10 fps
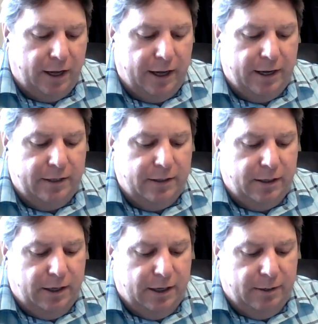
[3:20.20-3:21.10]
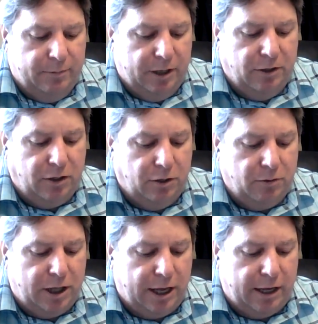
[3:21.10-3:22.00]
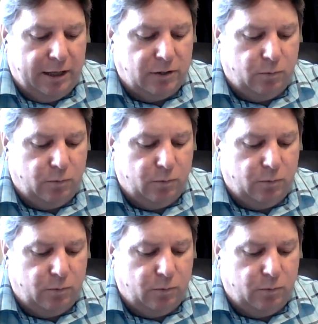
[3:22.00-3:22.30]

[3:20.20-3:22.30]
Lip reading: And in the UK, it's